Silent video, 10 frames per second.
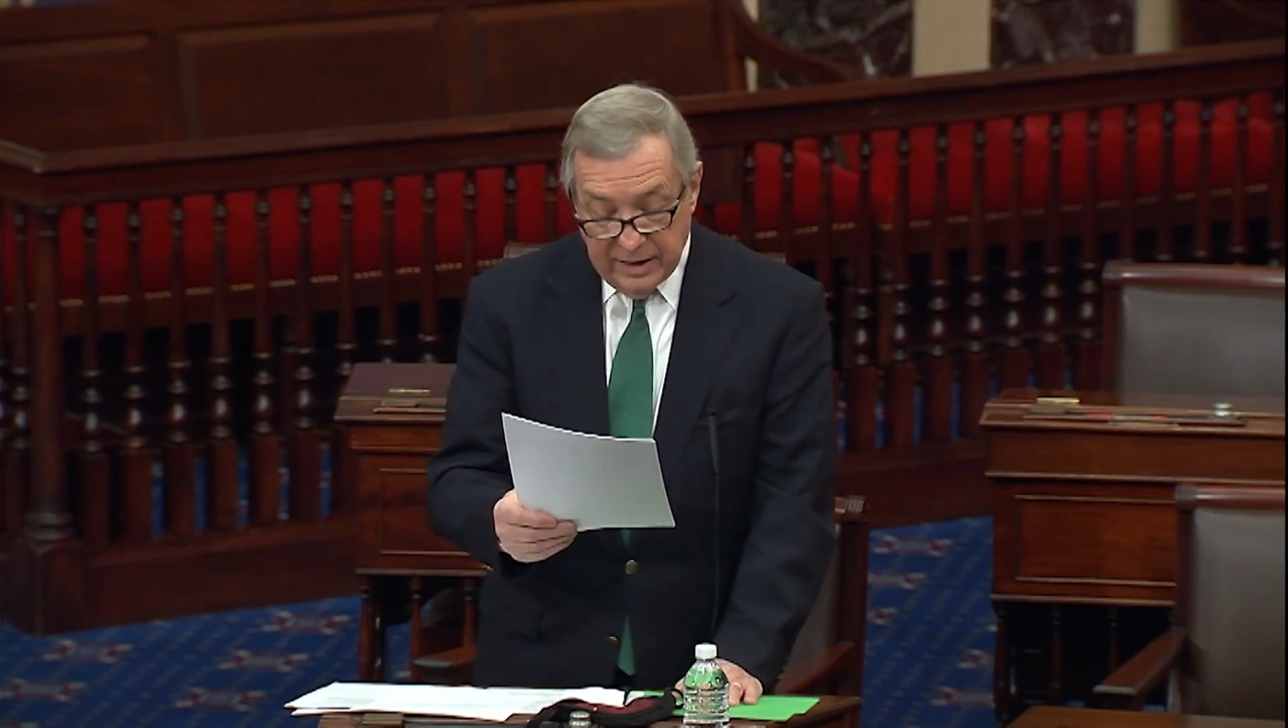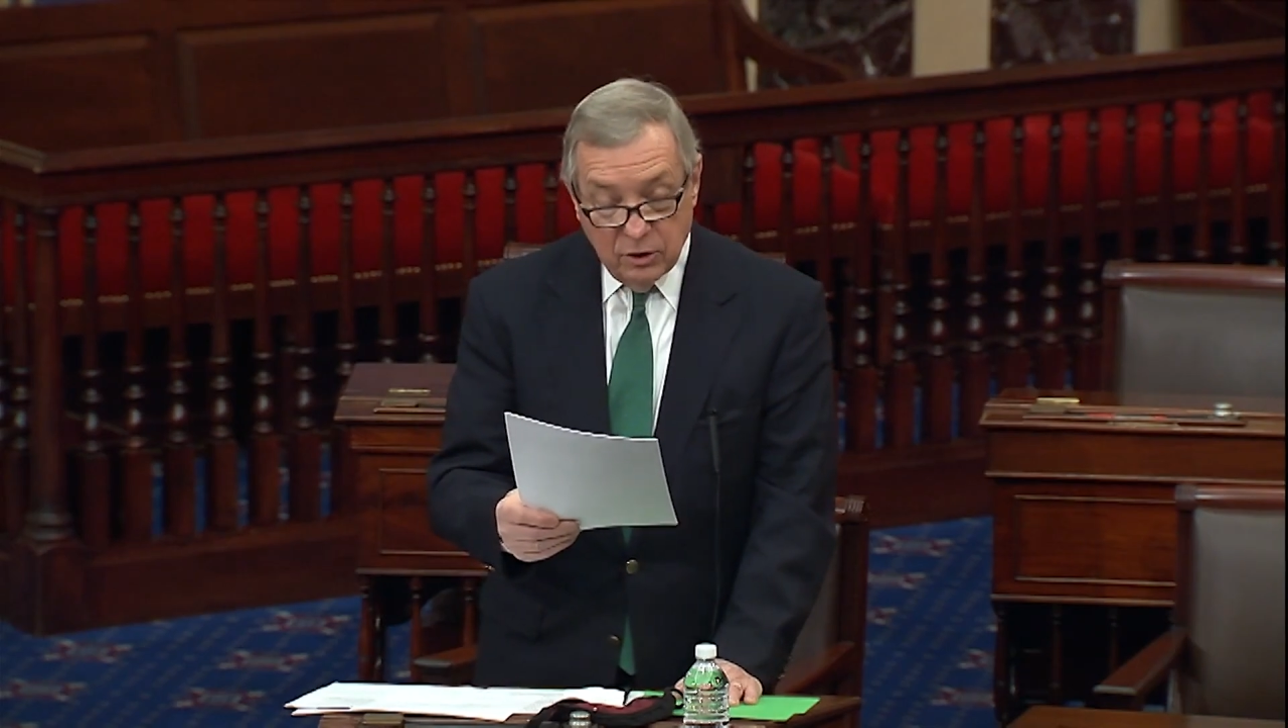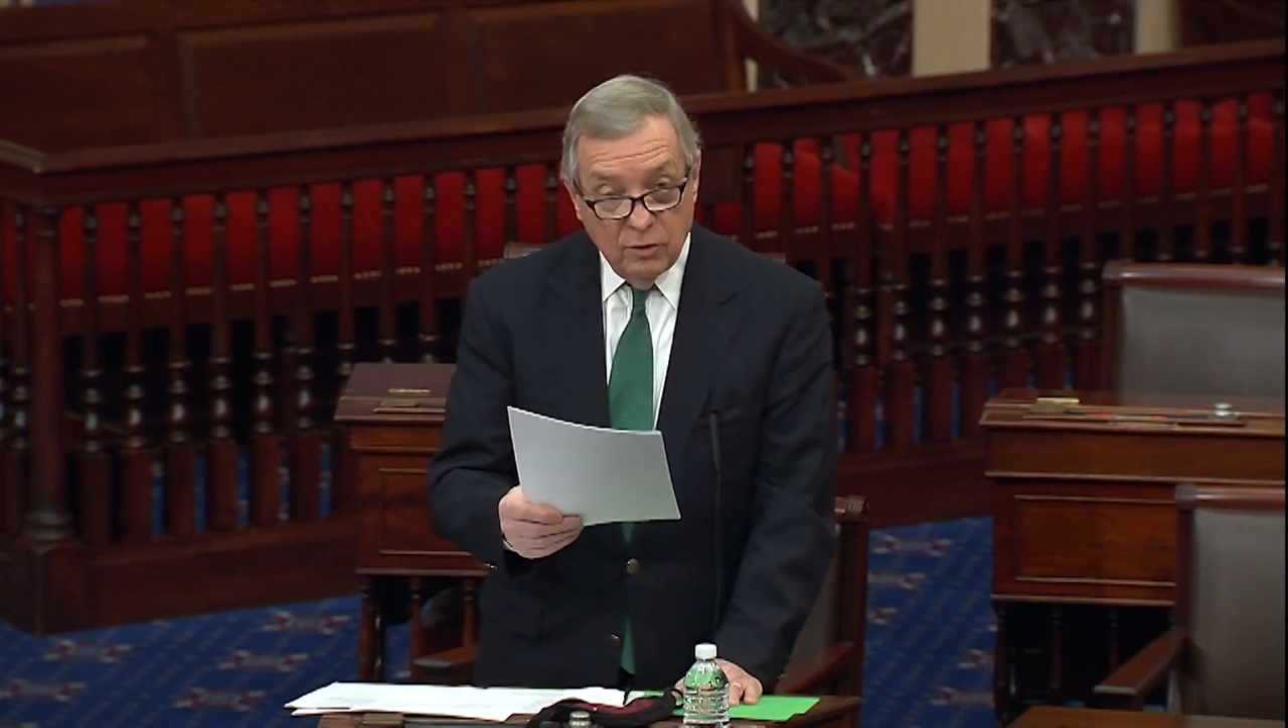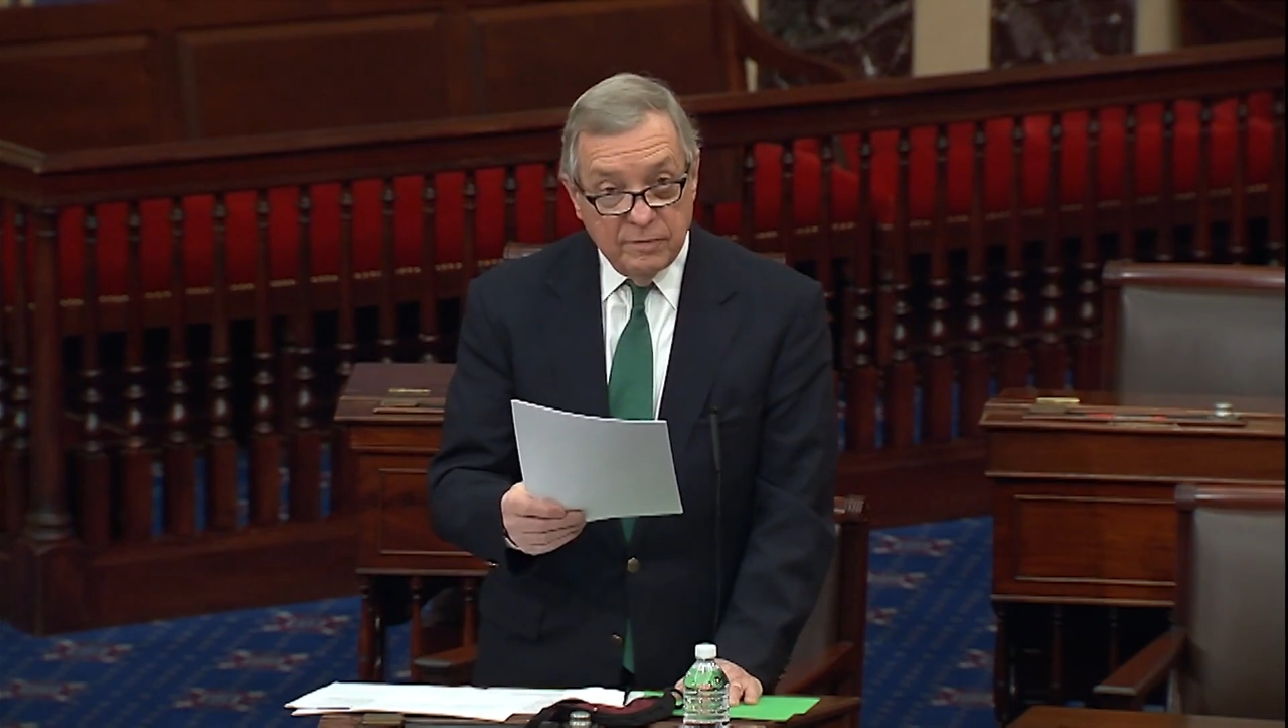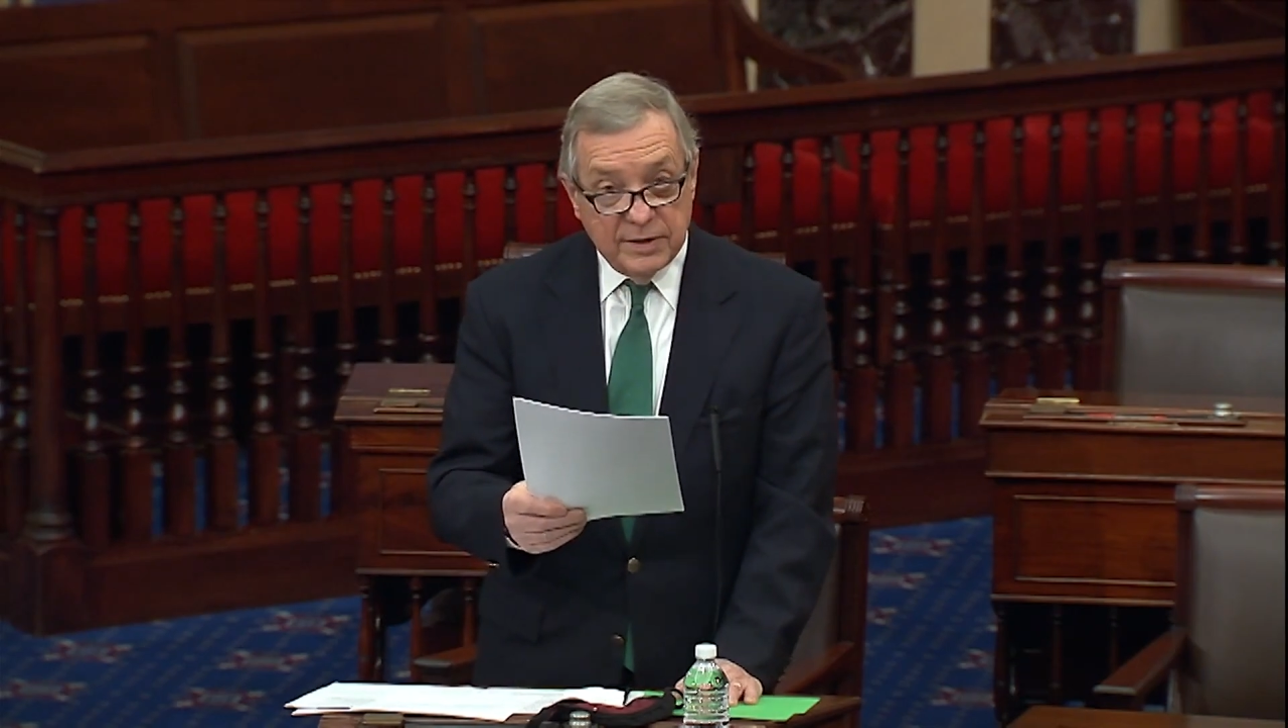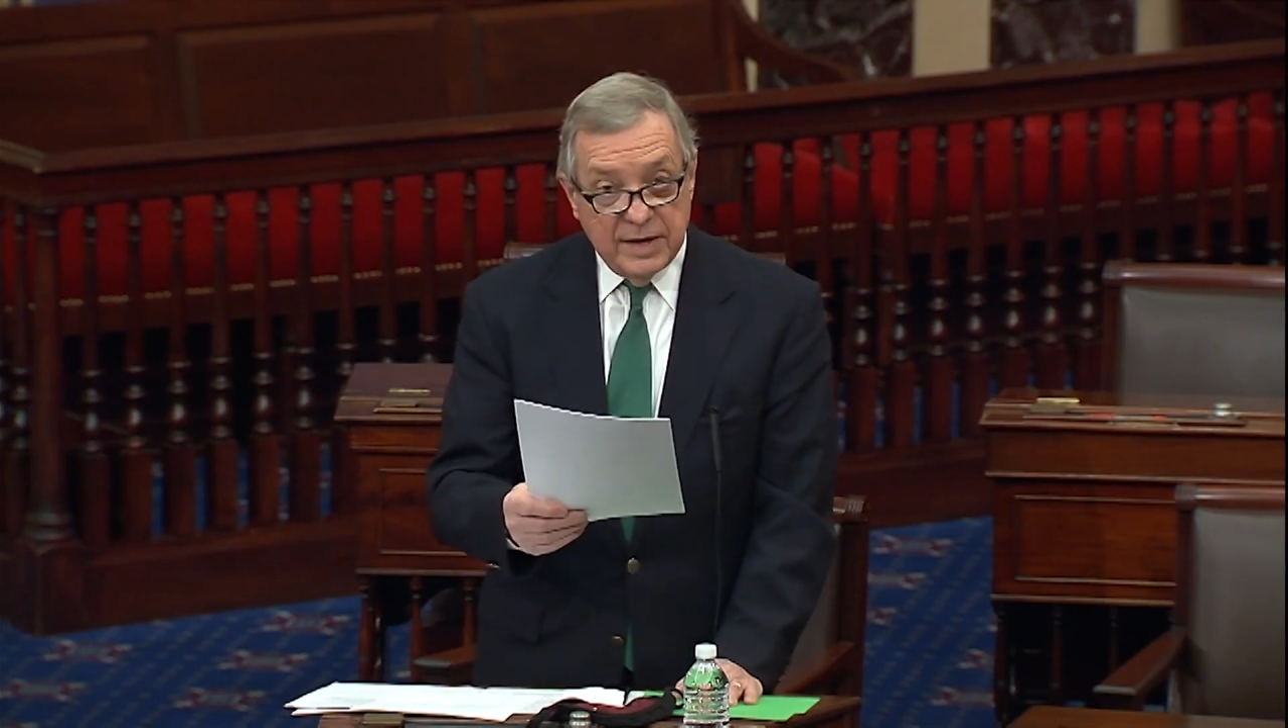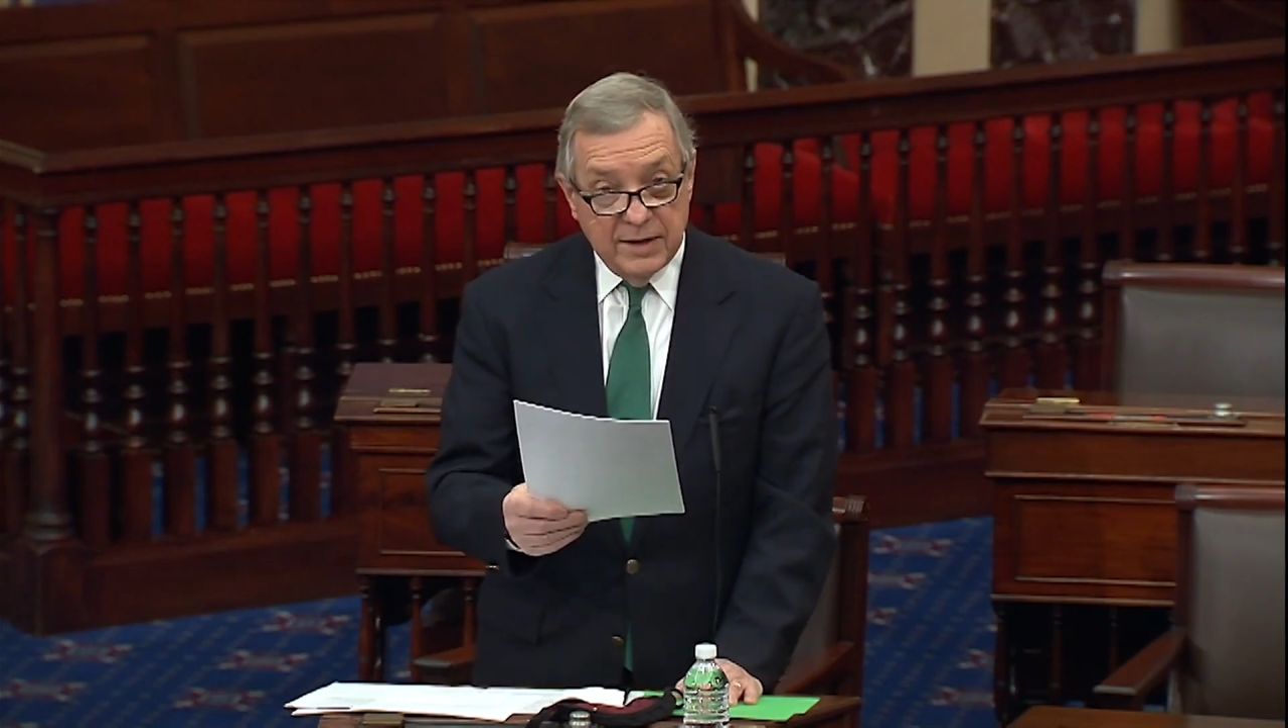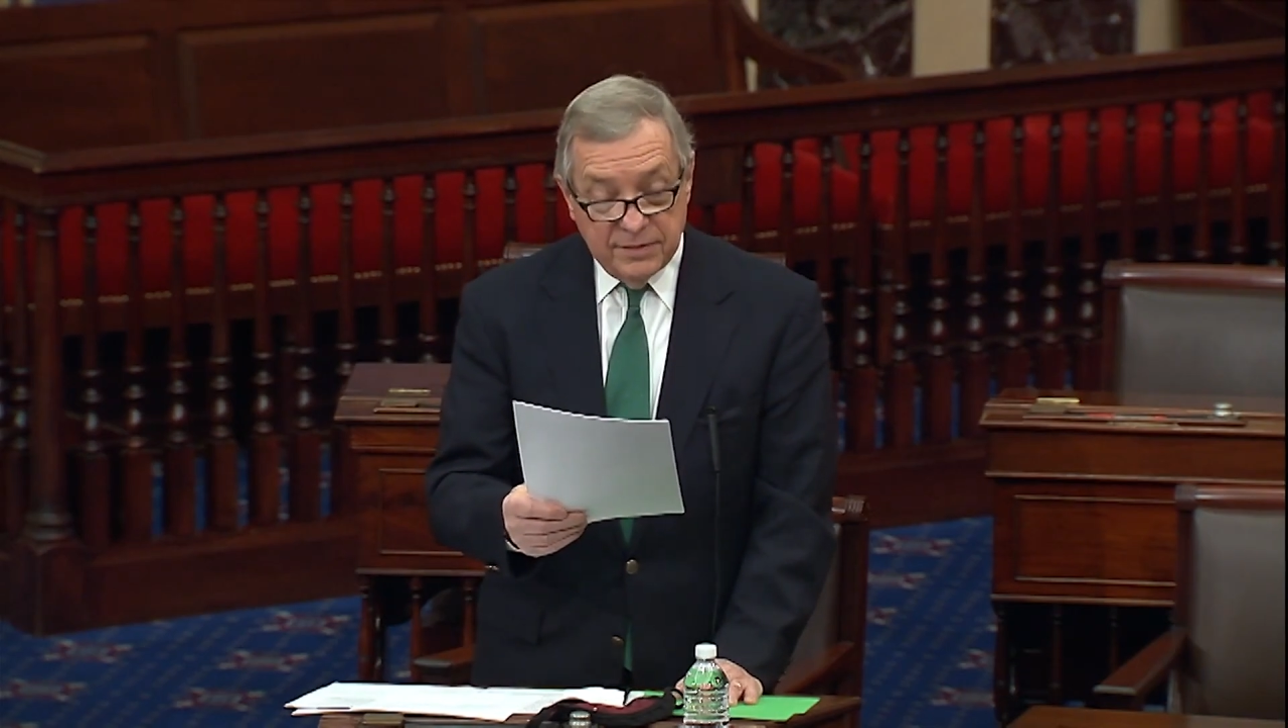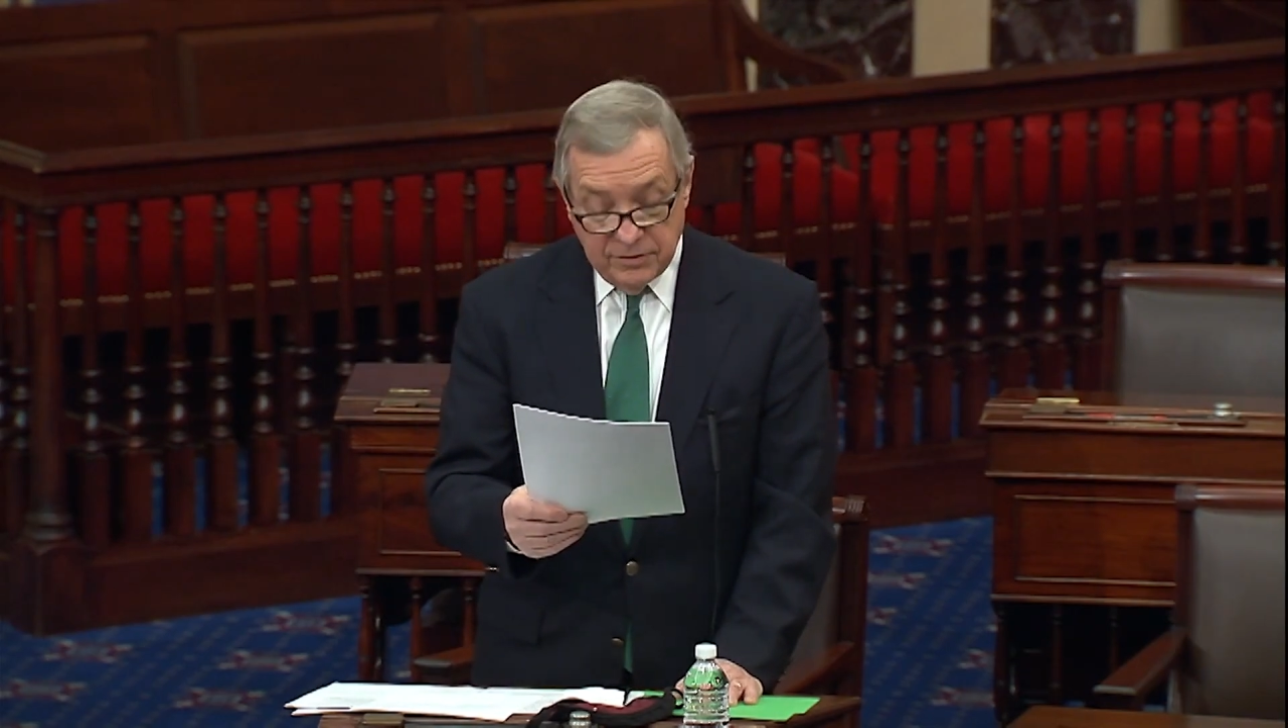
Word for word: COVID death